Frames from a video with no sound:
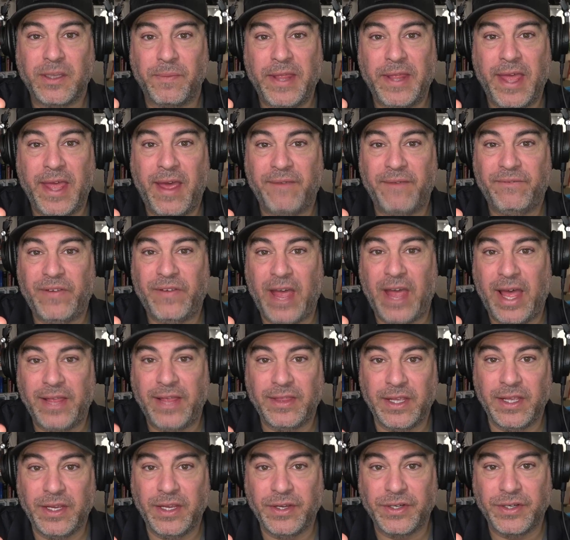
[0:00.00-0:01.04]
of that fat
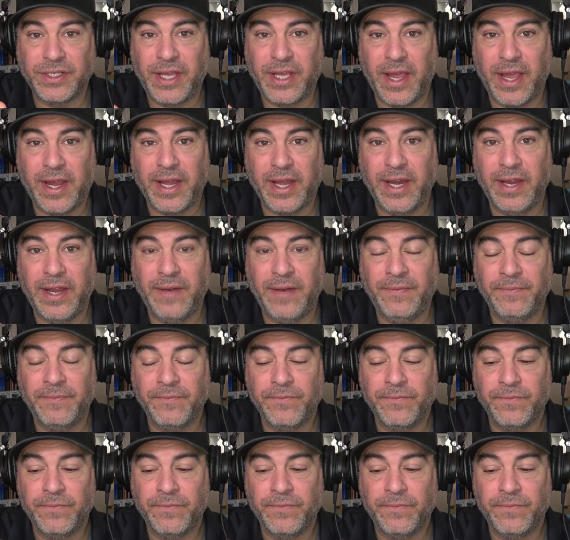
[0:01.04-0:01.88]
that you're taking in,